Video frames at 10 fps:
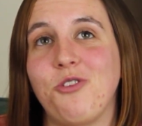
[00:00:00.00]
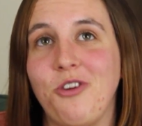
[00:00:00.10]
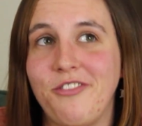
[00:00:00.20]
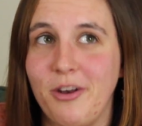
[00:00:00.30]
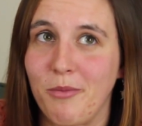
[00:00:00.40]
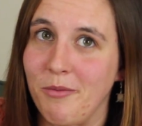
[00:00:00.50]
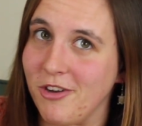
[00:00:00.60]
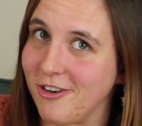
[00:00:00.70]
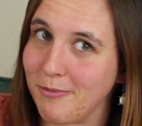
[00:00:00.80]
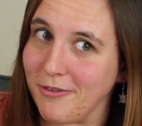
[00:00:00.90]
served in my
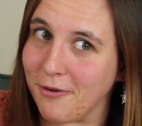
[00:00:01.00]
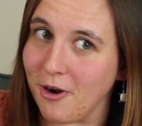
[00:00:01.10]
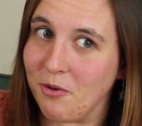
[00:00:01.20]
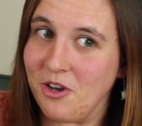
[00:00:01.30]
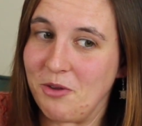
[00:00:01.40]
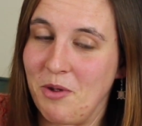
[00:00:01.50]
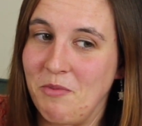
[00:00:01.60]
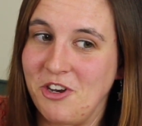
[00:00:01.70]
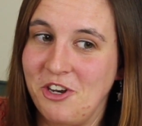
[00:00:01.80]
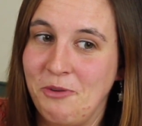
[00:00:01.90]
mission before I went to my
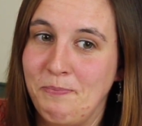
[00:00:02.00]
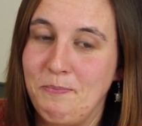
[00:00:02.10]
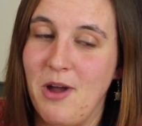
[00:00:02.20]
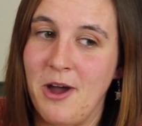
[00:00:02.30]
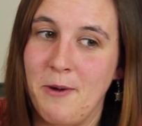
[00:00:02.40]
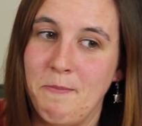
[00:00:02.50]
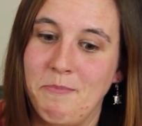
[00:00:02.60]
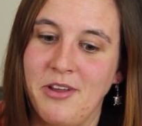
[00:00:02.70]
mission um,